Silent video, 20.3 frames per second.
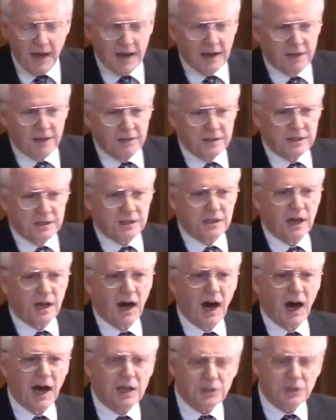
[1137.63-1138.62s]
Now, this is
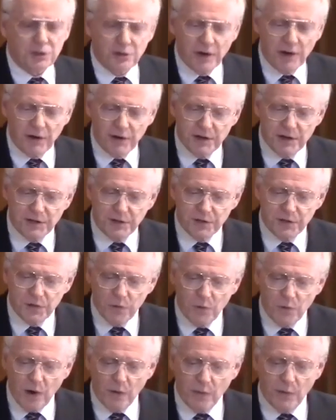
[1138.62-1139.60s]
contrary to
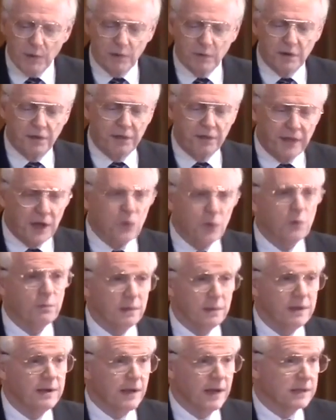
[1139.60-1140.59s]
what we would think would
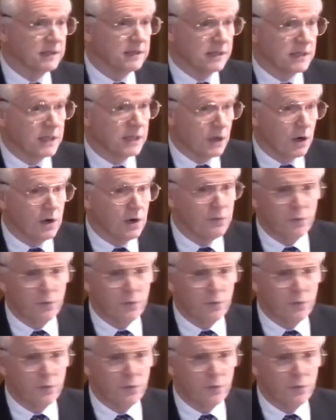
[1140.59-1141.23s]
be necessary for